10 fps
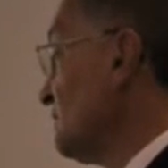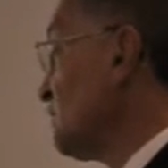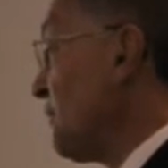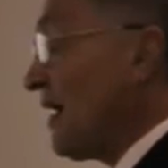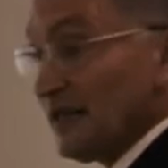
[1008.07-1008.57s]

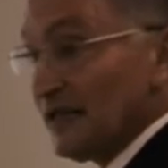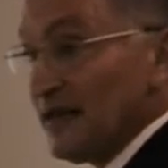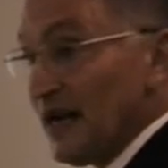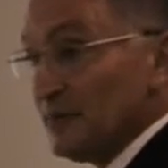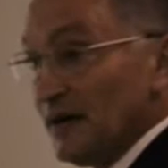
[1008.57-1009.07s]
dramatic
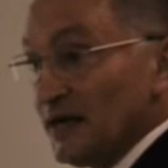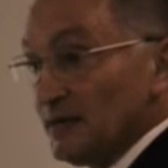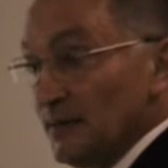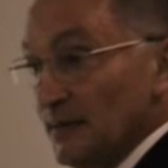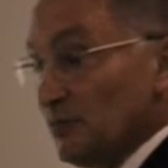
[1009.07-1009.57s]
and
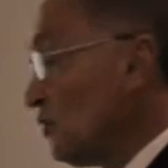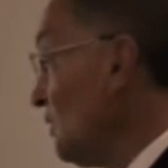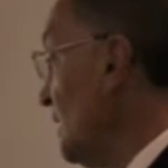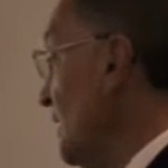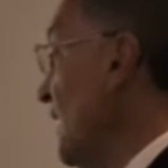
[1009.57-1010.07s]
animated
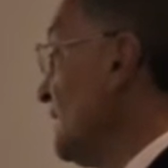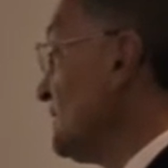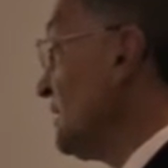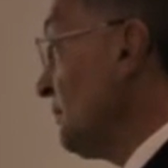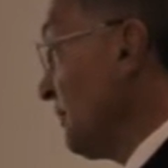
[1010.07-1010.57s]
people,
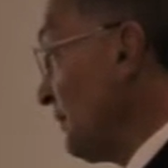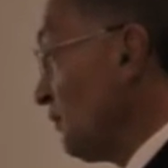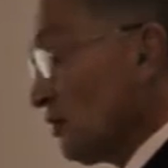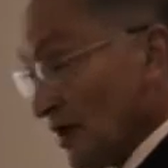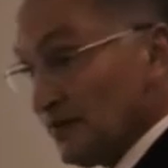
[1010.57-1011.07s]
and
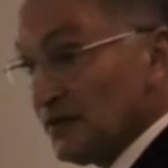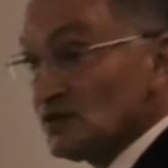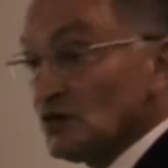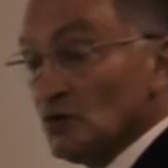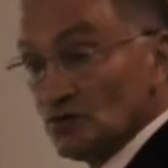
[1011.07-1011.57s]
people like
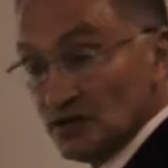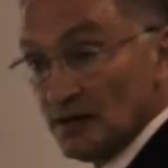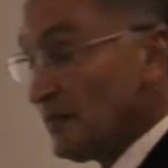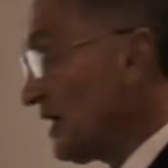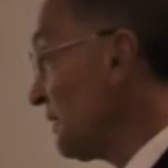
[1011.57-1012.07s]
this
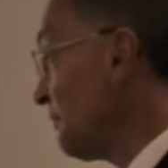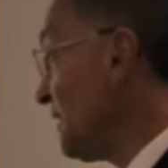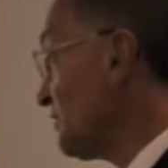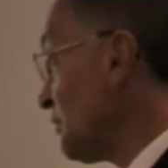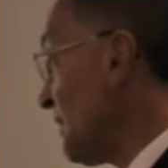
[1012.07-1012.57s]
also may
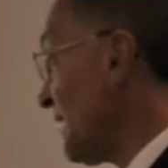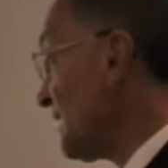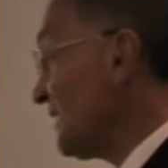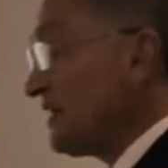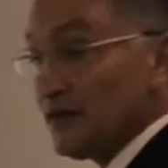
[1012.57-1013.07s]
be
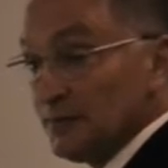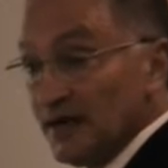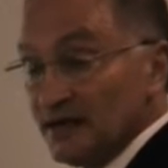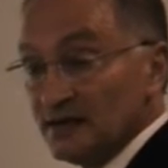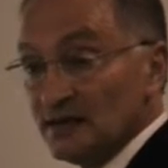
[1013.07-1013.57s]
dramatic and
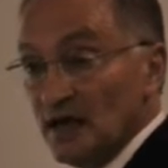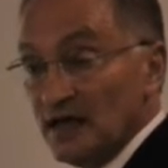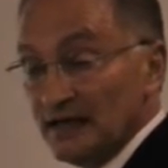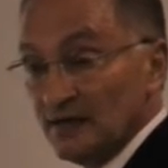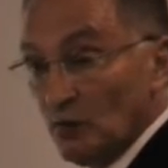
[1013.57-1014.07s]
animated
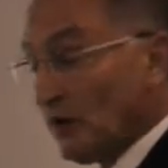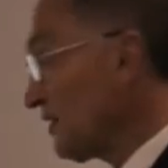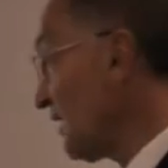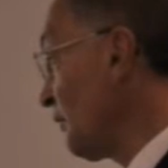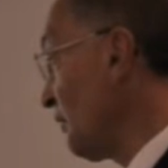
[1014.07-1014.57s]
in the
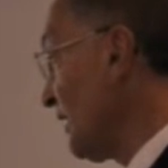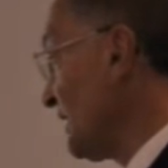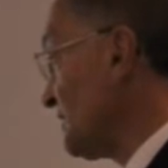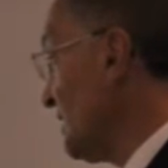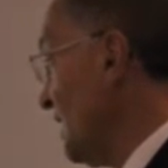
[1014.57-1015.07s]
way they
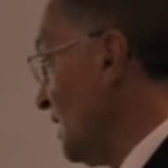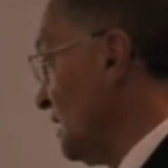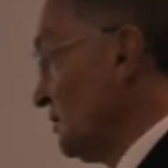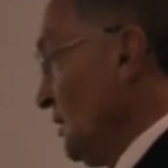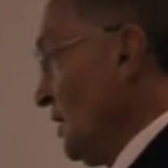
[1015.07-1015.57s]
write.
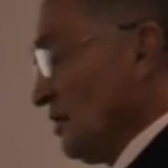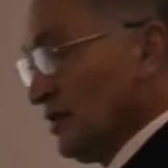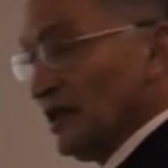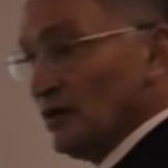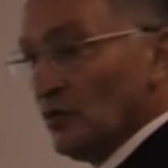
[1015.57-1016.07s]

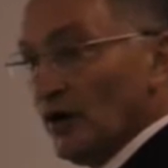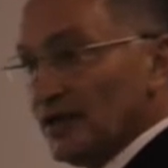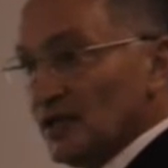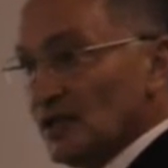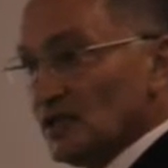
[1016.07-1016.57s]
Their
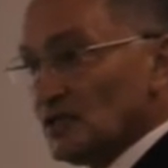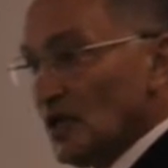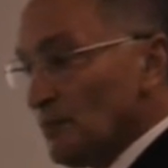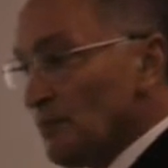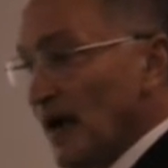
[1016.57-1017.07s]
writing is
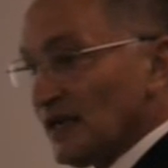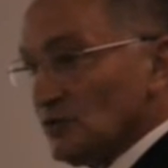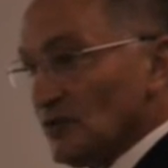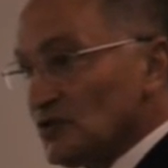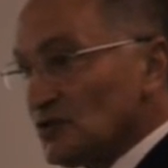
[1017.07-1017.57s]

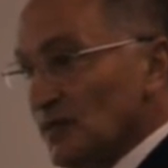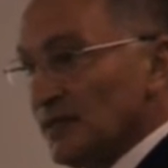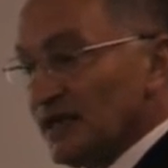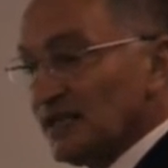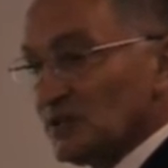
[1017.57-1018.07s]
packed with so
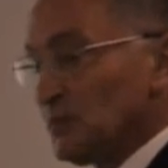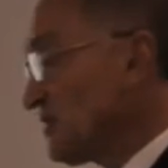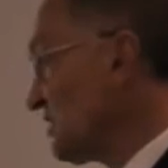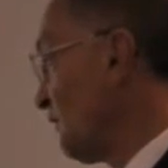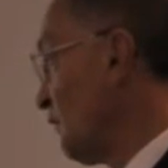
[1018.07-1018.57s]
many
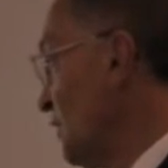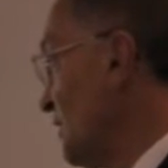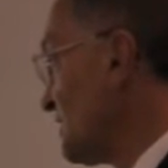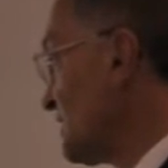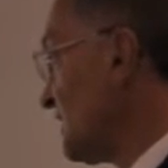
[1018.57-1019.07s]
expressive
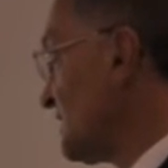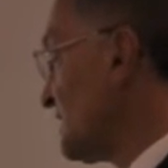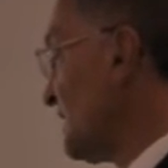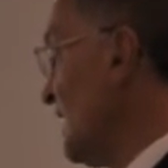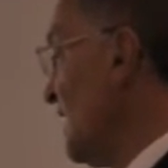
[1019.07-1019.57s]
words
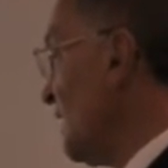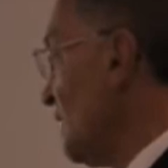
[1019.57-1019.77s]
that